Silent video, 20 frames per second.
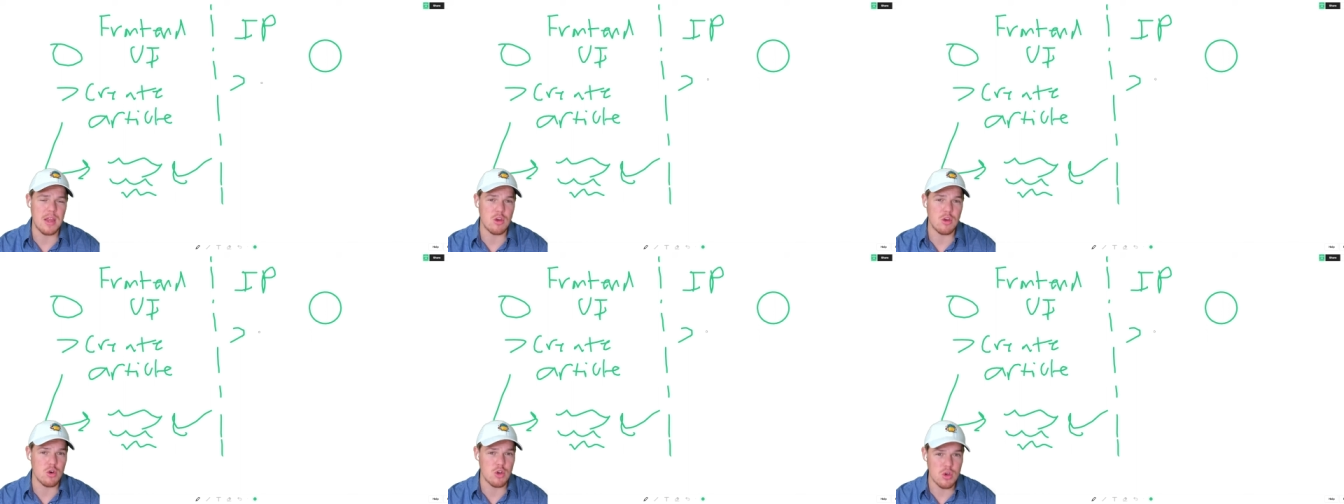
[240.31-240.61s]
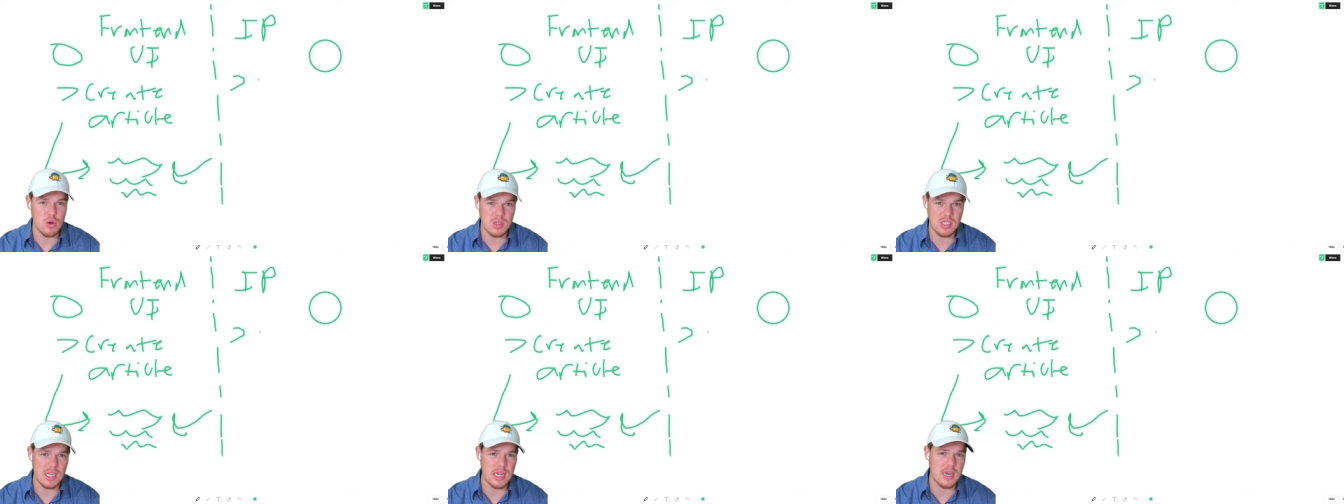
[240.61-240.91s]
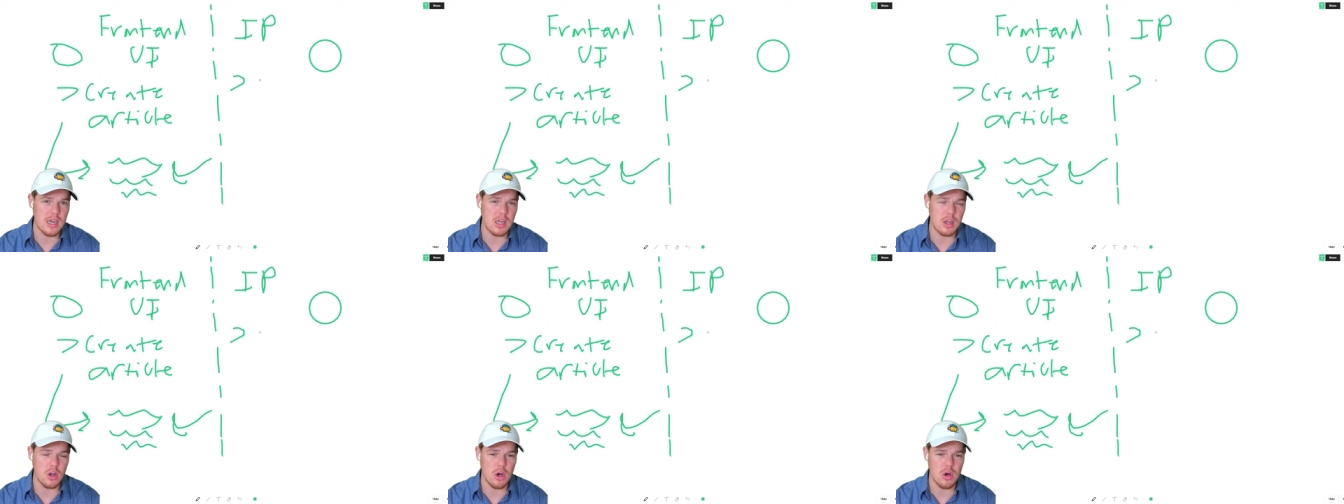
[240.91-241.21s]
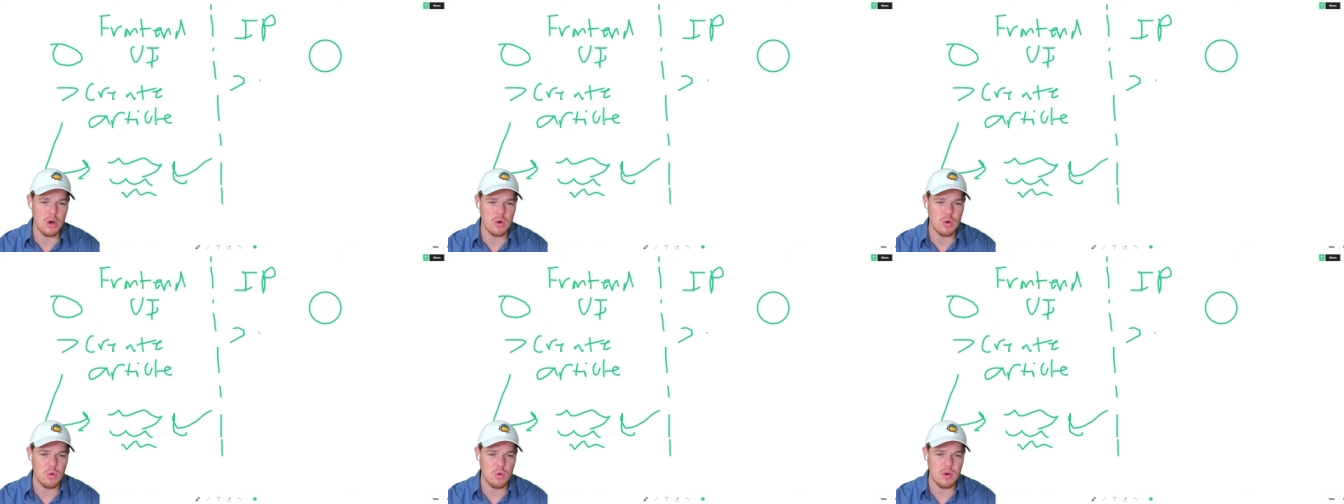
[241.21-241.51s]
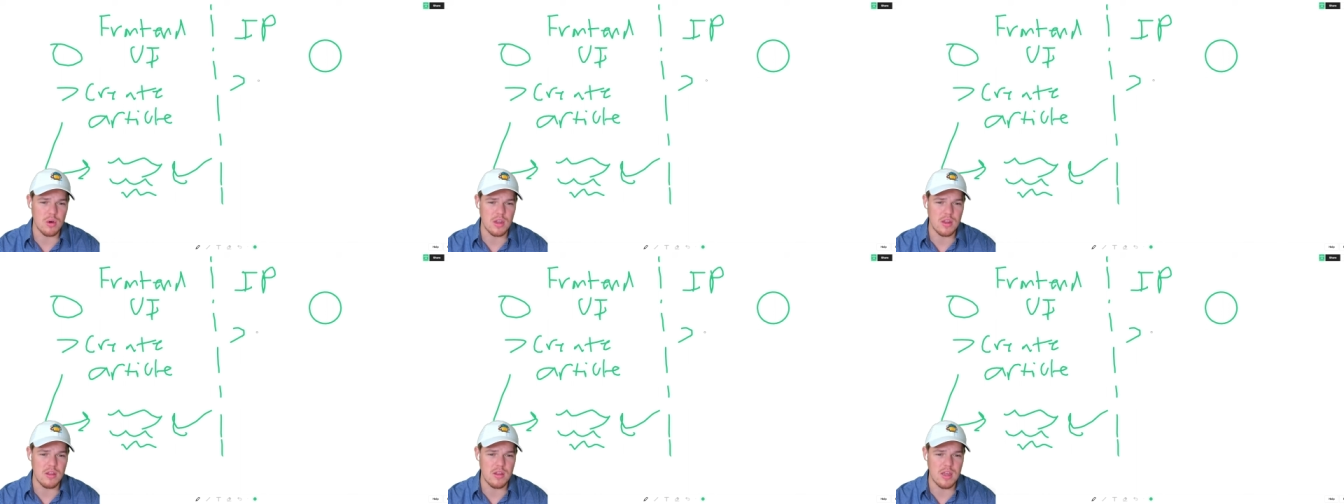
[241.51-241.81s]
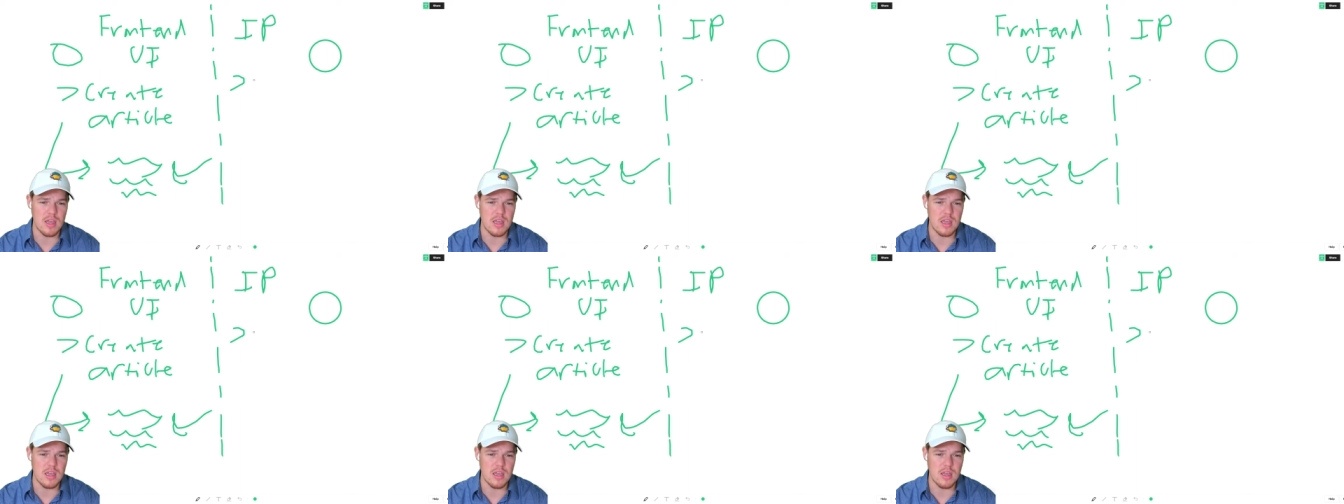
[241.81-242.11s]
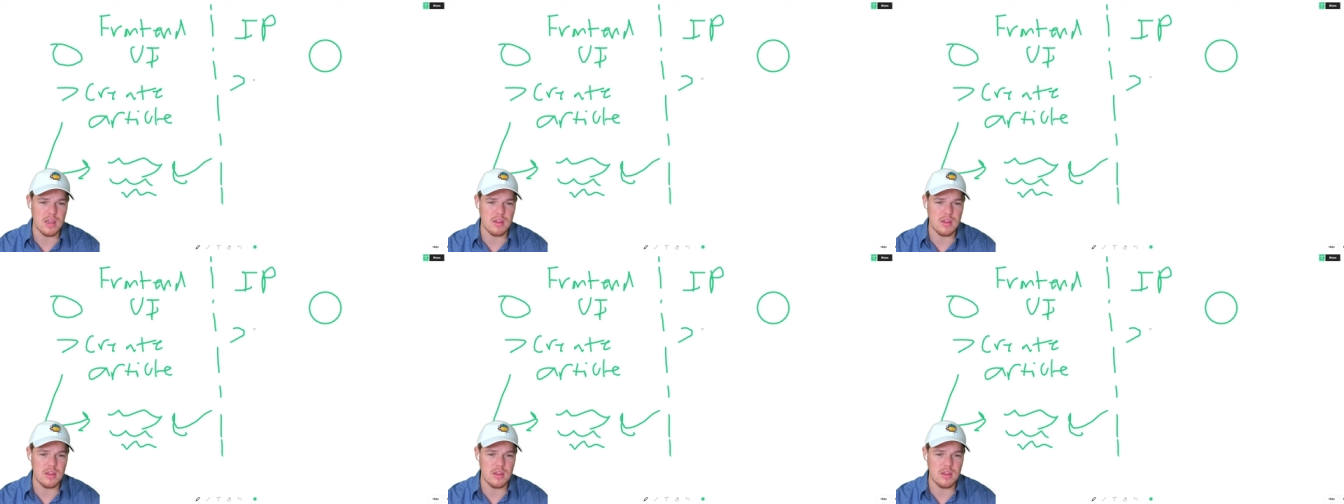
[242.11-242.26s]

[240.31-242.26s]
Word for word: you're using it in code, the